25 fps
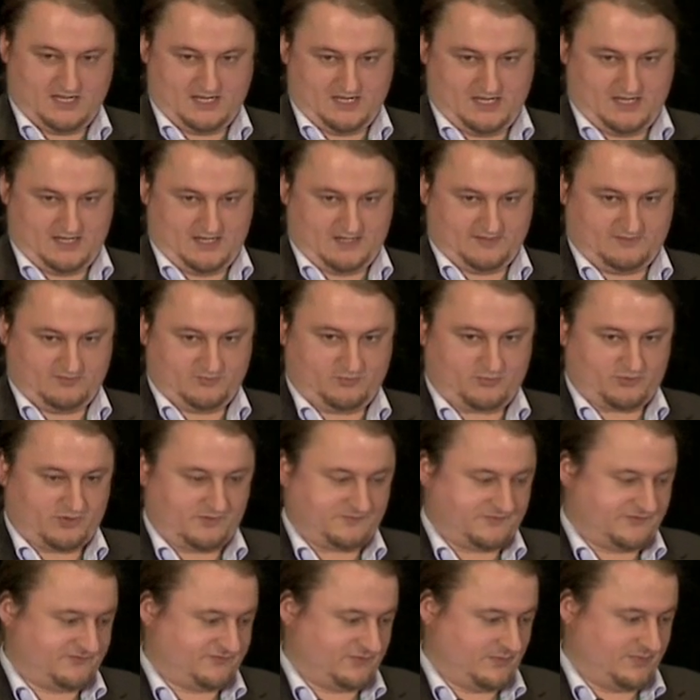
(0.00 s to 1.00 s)
uh, to
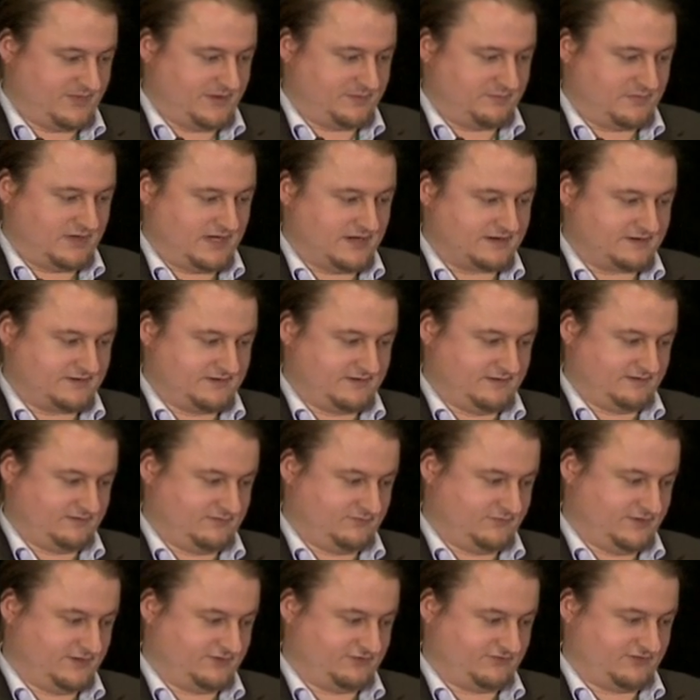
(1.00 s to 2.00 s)
profit from that
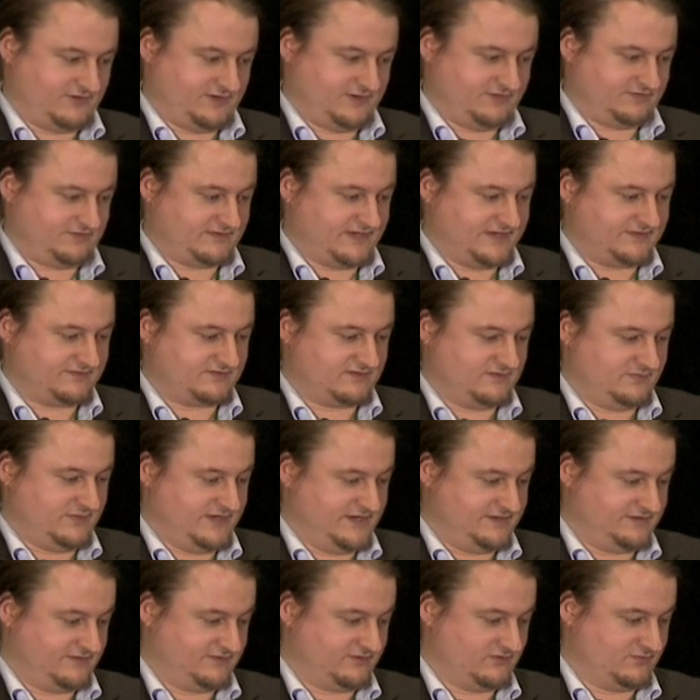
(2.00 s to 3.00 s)
market, which is
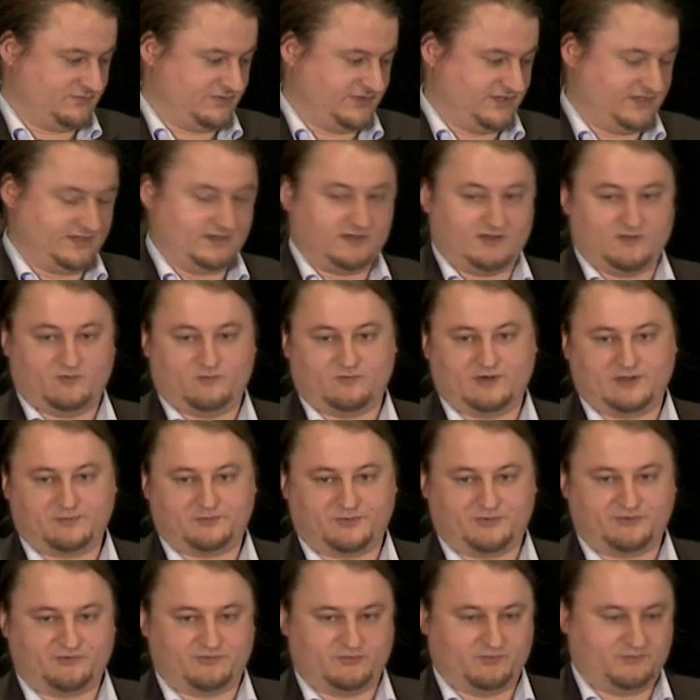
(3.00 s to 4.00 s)
estimated to be uh,
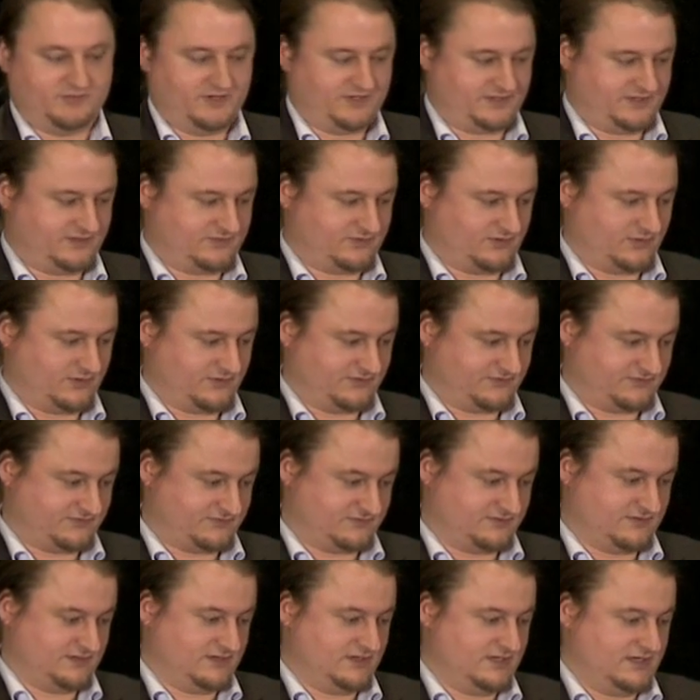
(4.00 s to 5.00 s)
$1.2 billion
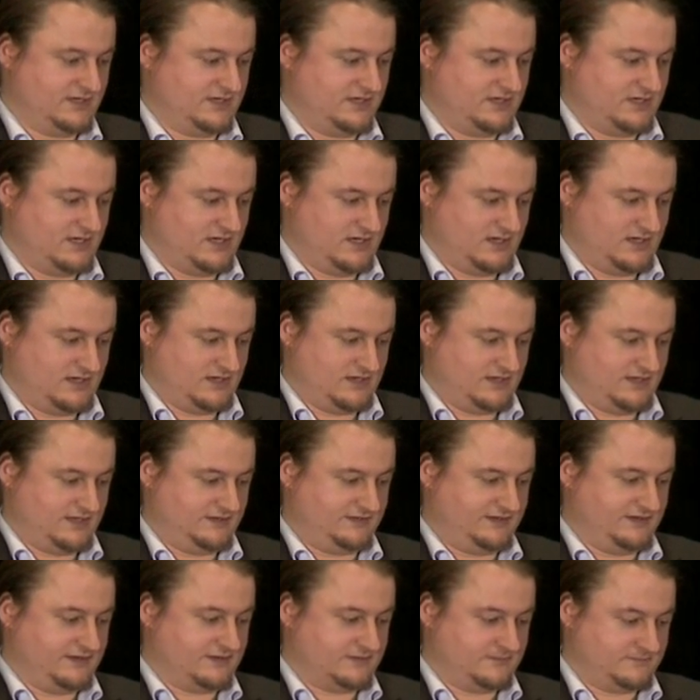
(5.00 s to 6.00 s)
uh, a
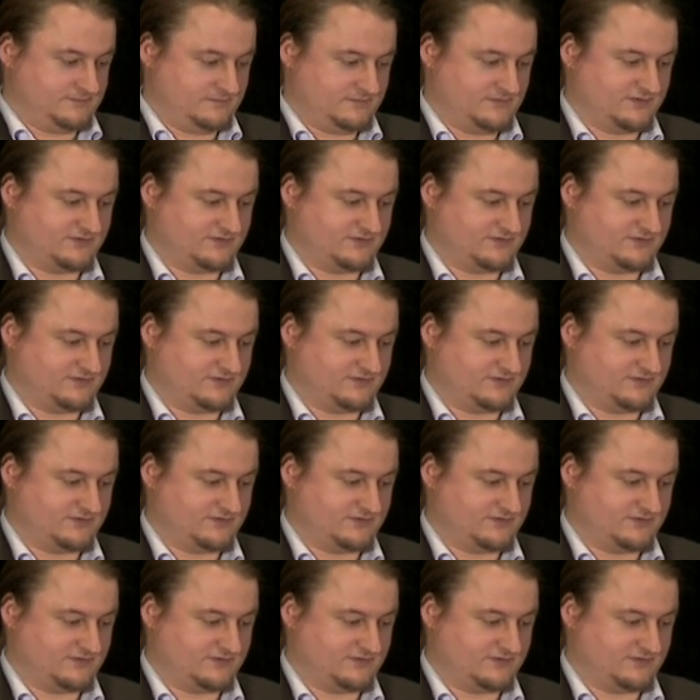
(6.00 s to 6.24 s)
year.